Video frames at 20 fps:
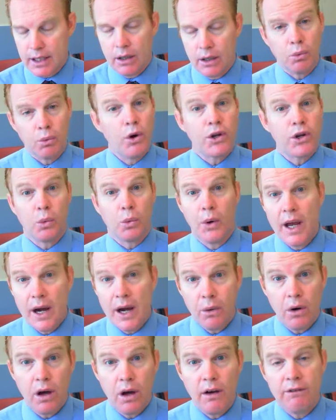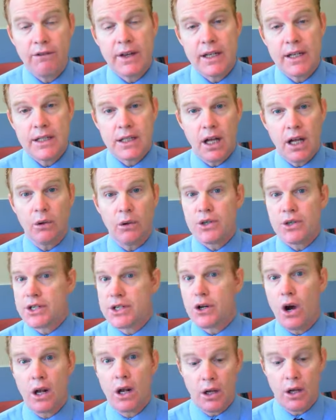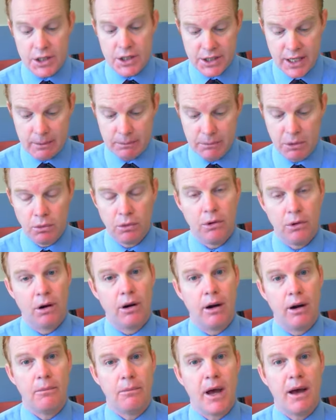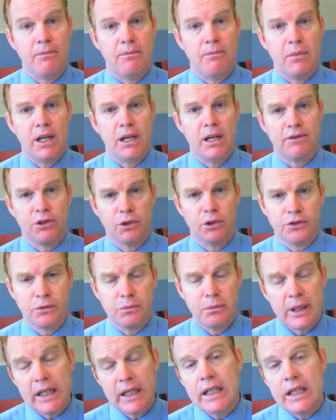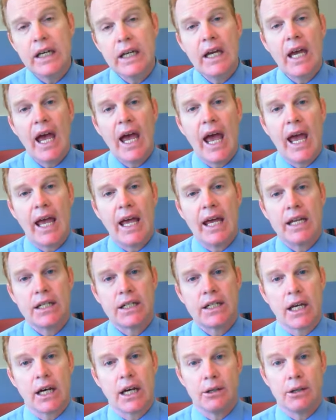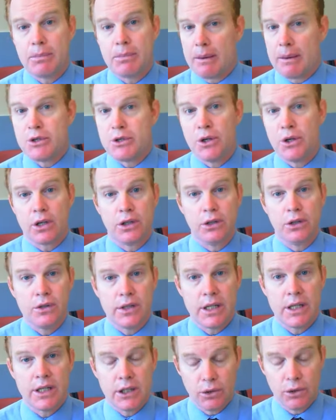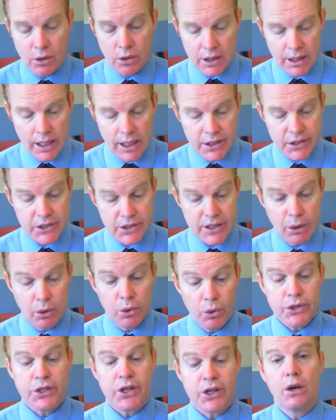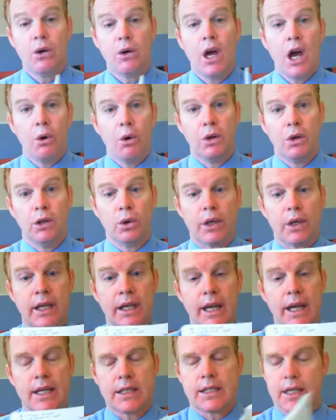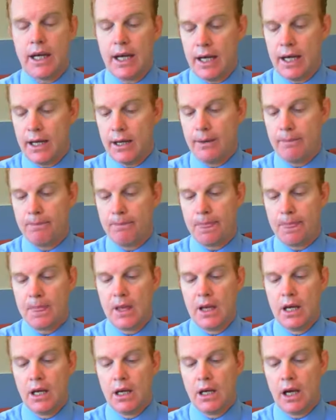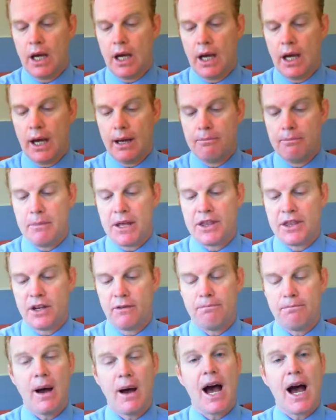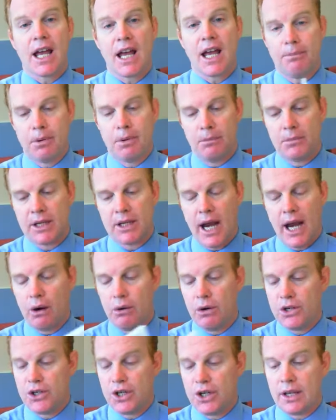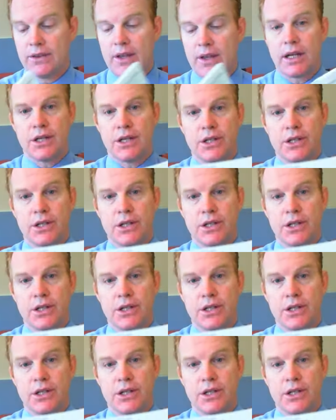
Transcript: weren't aware of, and I'll just highlight some that were meaningful for me, and perhaps you can use these in your classes. Now, also, we're looking at a method of markup I'm encouraging, and that is